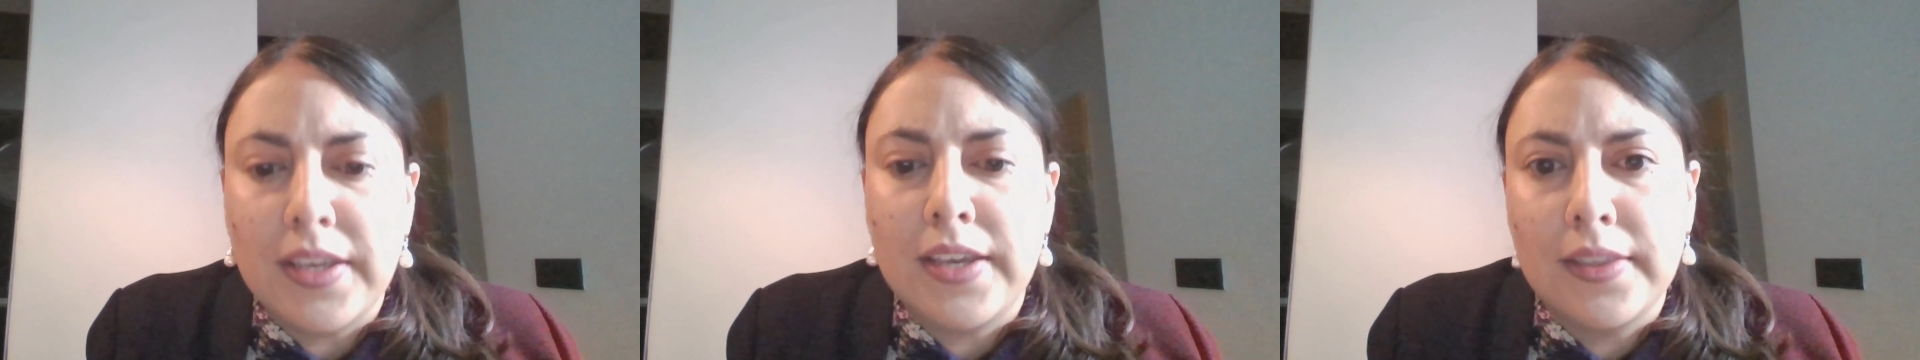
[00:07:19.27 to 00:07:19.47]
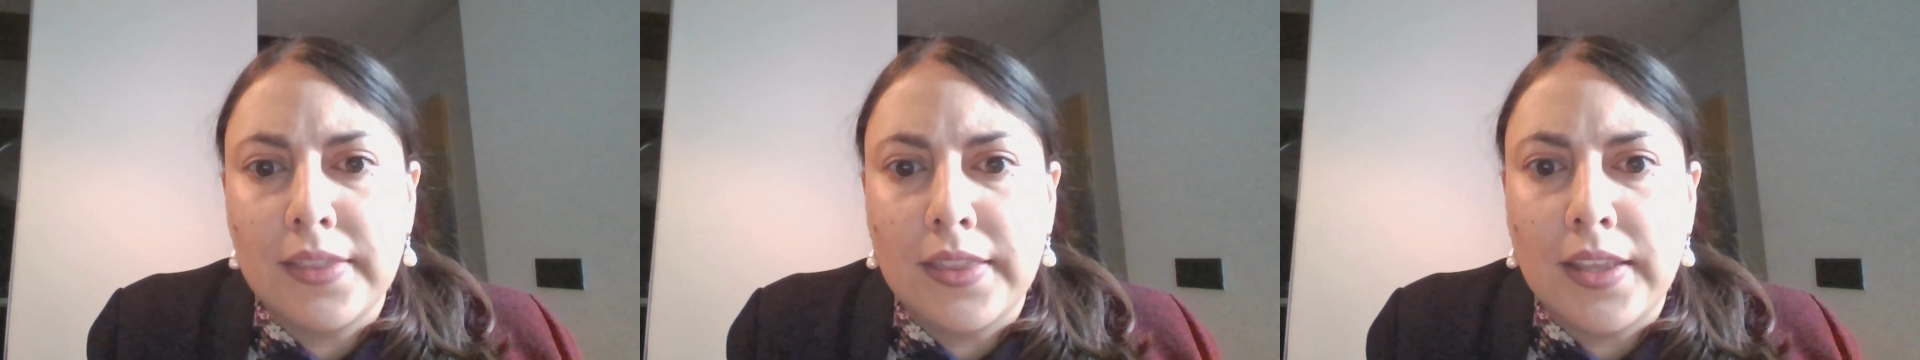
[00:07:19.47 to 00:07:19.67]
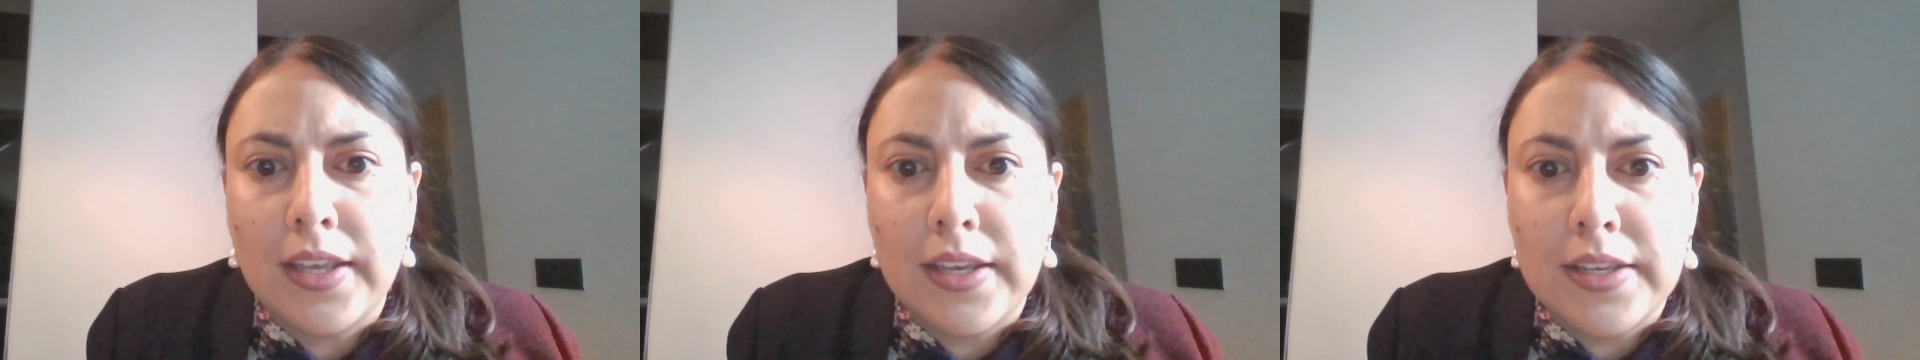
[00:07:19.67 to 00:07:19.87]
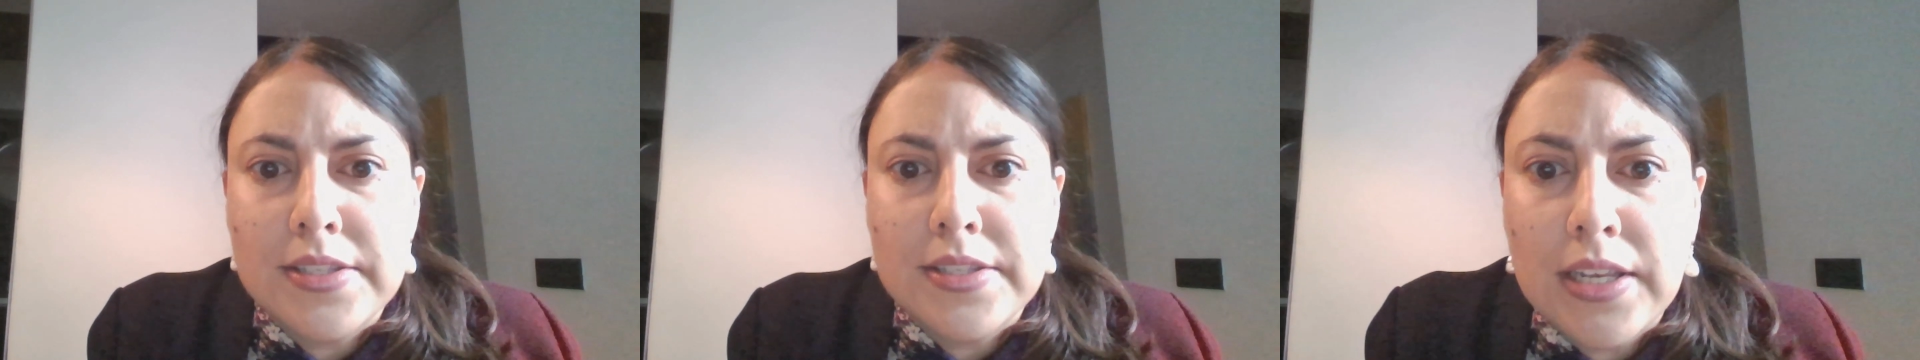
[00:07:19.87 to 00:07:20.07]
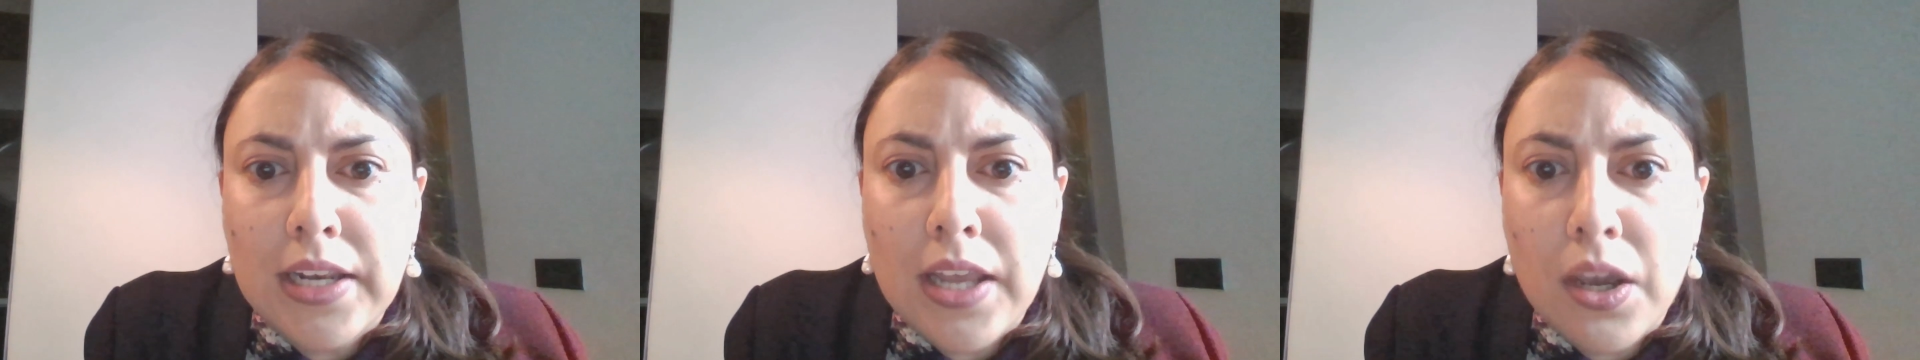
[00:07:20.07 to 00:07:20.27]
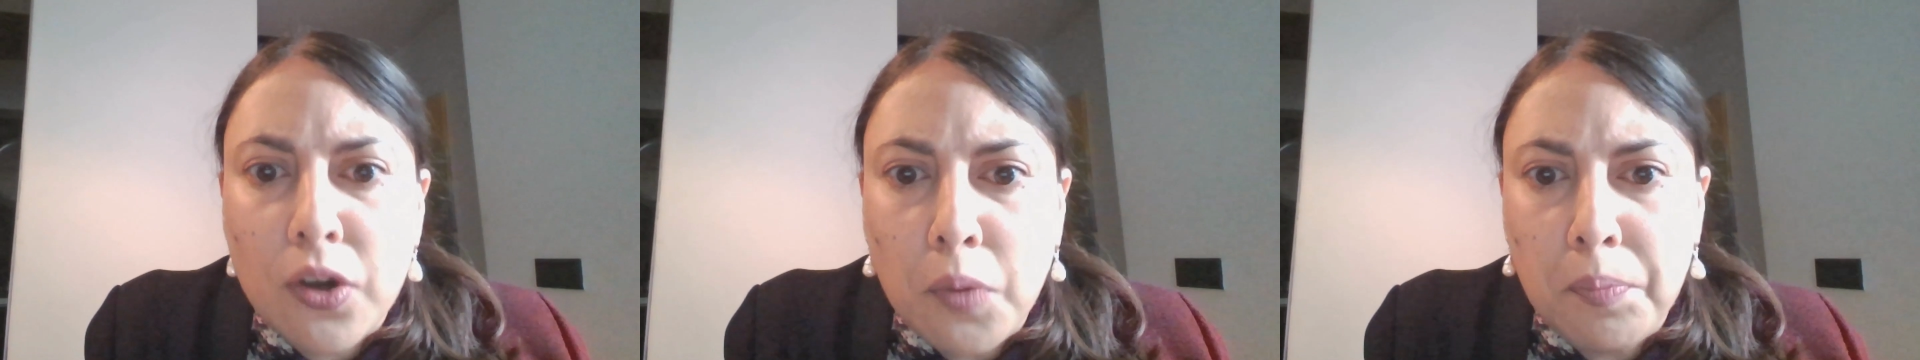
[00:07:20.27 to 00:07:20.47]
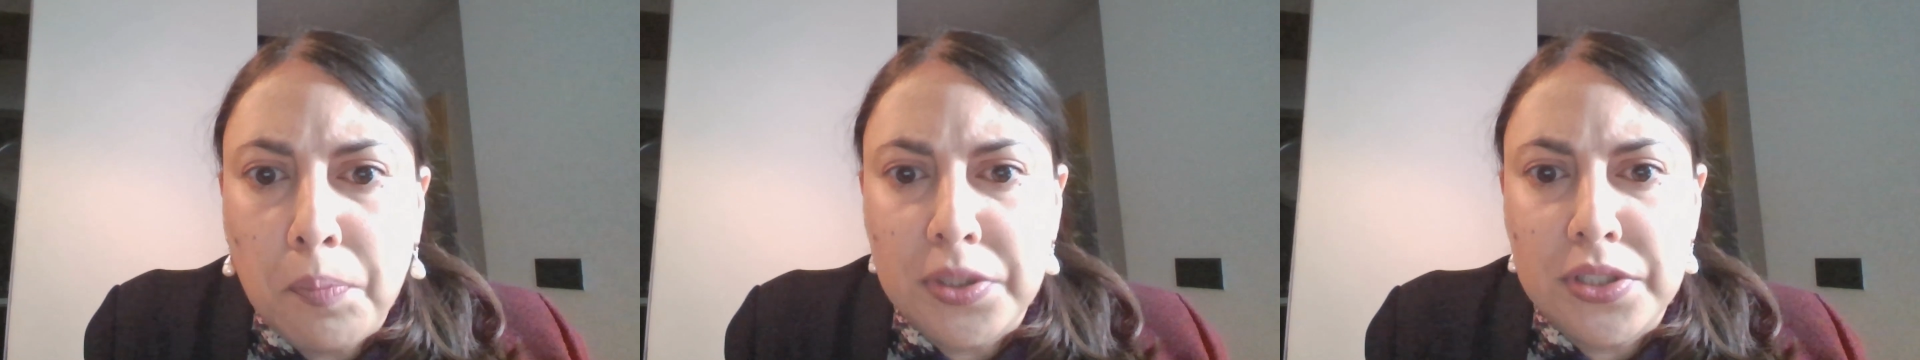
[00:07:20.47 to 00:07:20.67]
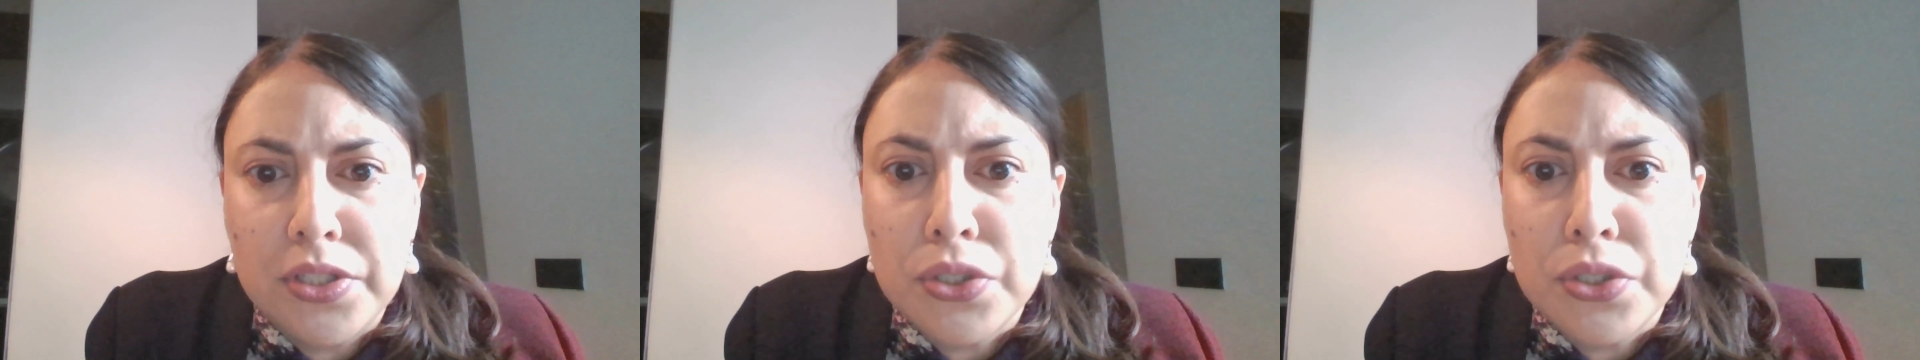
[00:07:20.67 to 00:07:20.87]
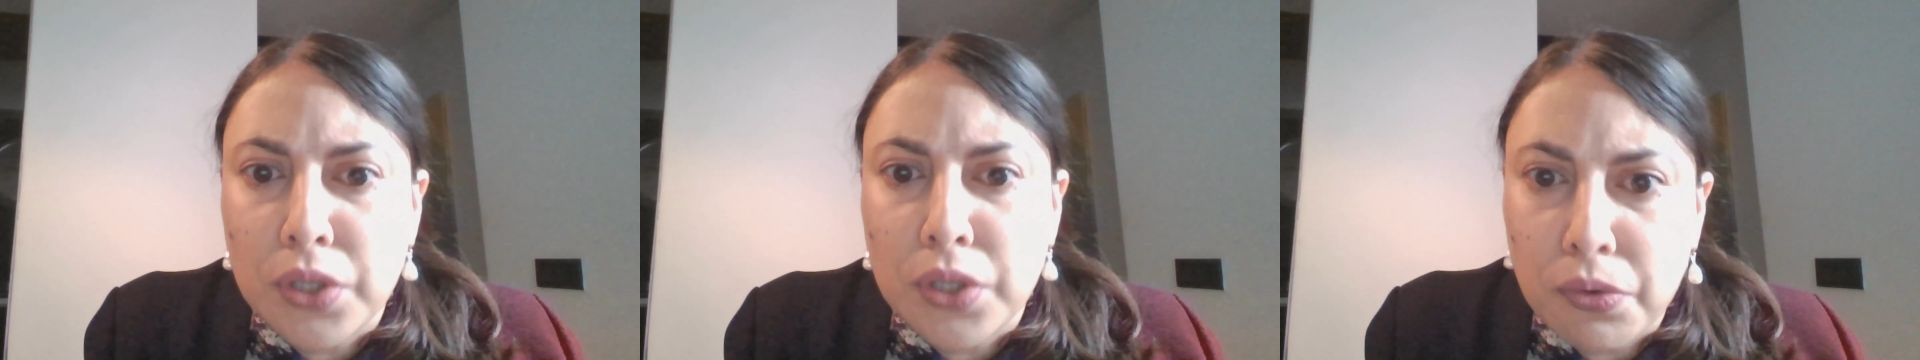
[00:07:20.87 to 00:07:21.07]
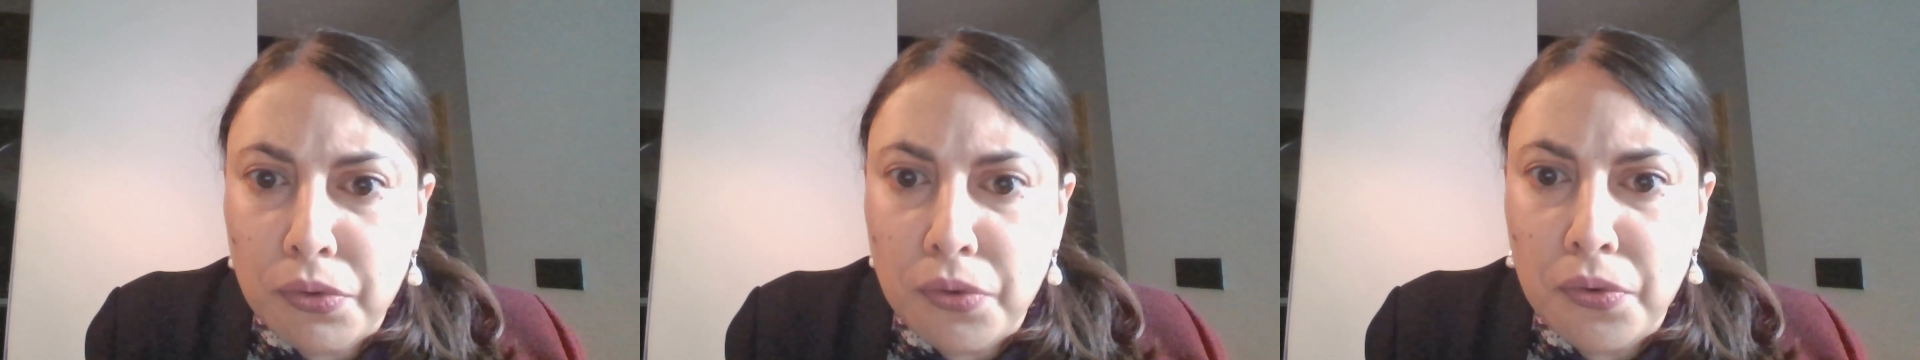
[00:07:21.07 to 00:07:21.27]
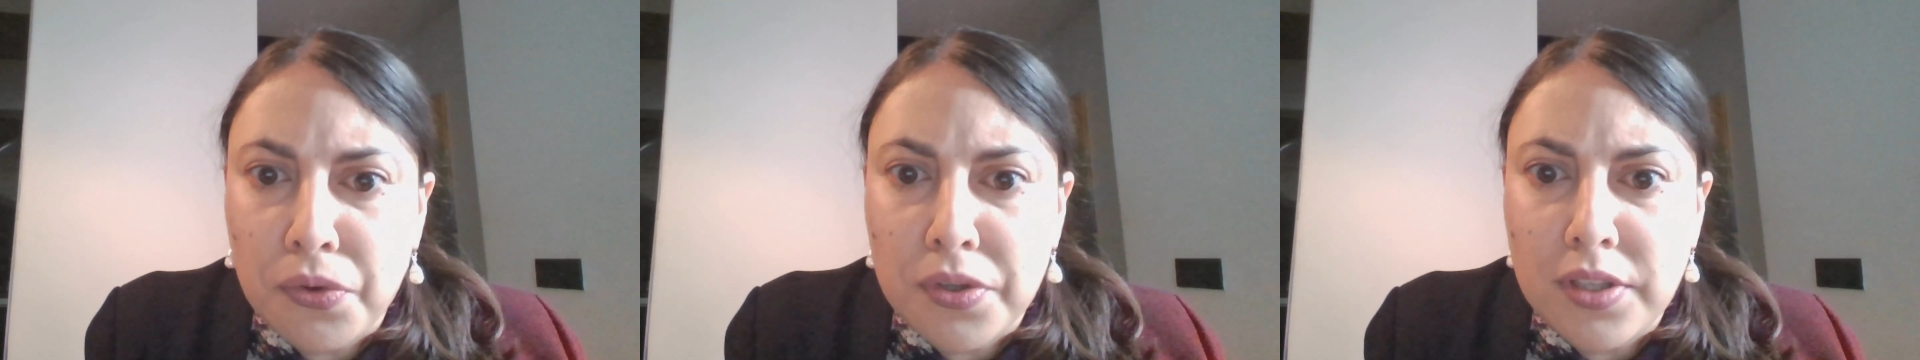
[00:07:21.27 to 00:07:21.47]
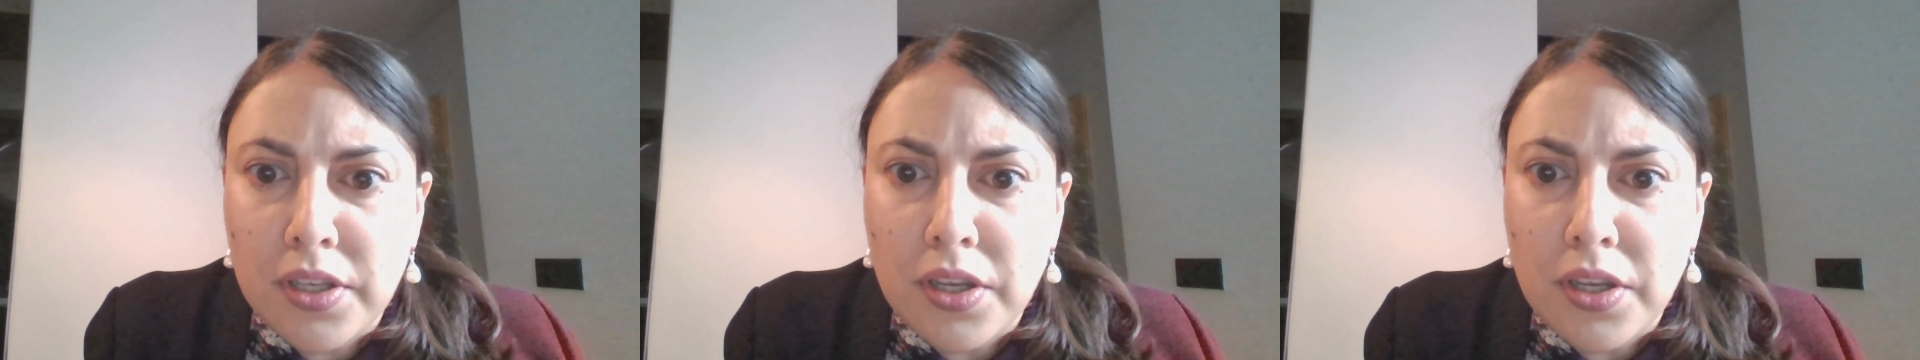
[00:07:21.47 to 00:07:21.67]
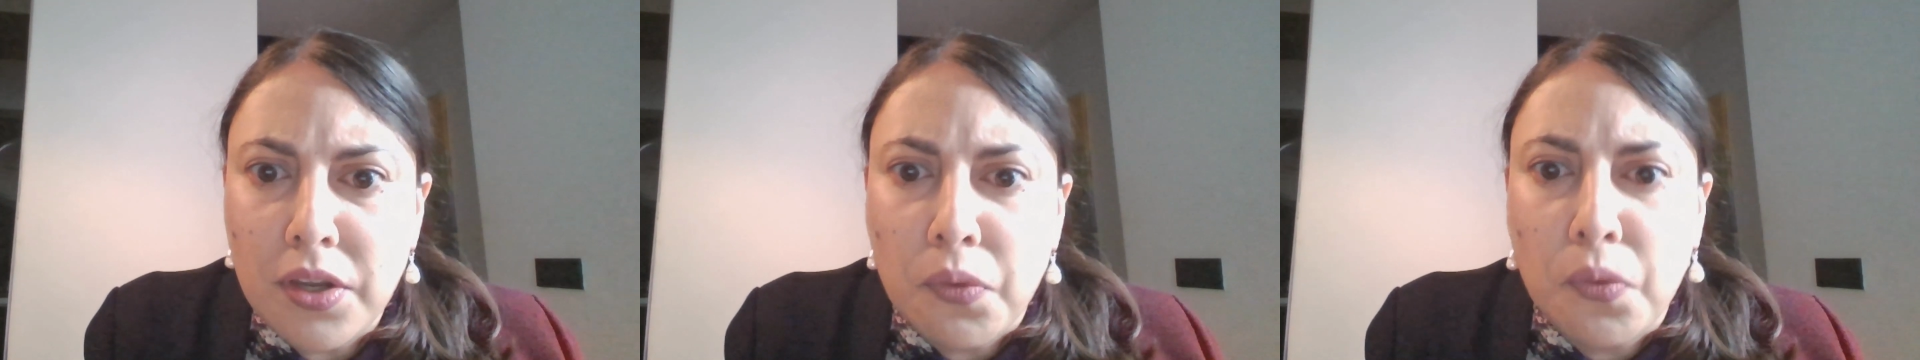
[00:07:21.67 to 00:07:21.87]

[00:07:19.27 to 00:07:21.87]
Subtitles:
in the Chilean Competition Authority,